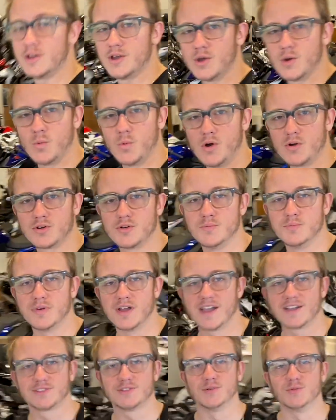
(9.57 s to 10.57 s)
Welcome
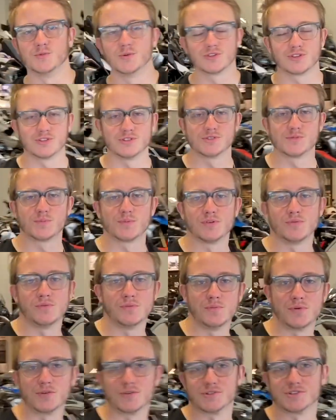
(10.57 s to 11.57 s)
back to Woodlands
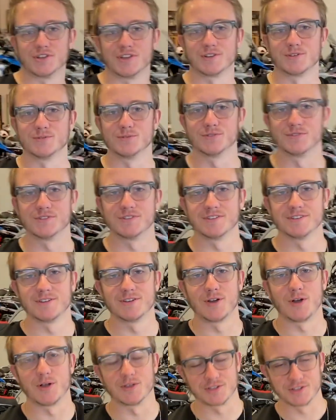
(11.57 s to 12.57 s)
Premium Motorcycles.
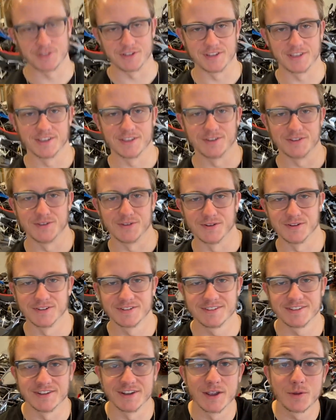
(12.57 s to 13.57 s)
Austin again here.
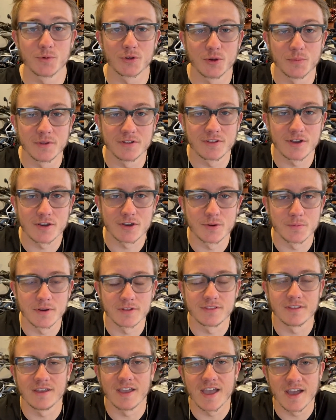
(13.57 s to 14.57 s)
Today we're going to be talking
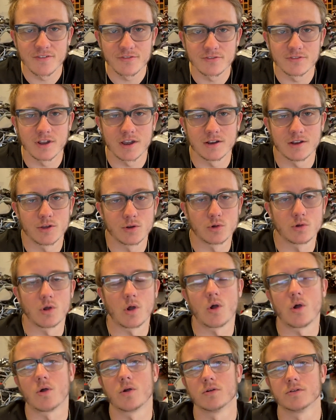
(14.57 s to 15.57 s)
about the
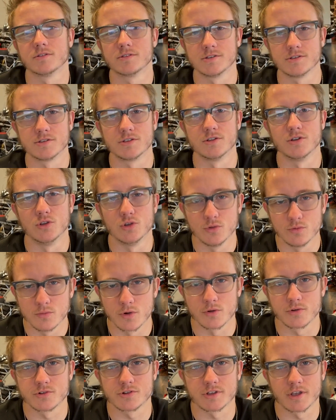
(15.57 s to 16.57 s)
F900R. This is a new
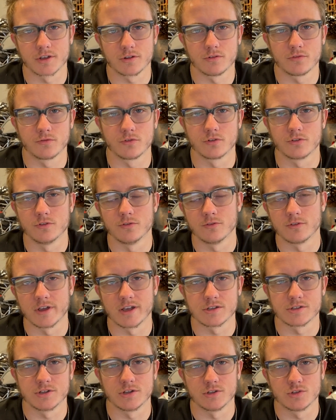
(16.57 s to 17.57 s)
motorcycle for
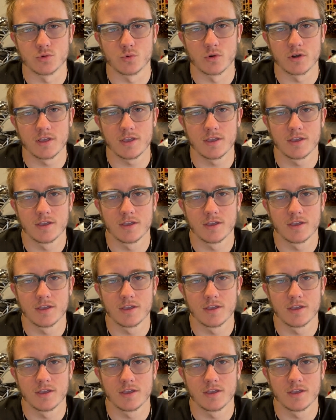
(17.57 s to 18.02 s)
2020,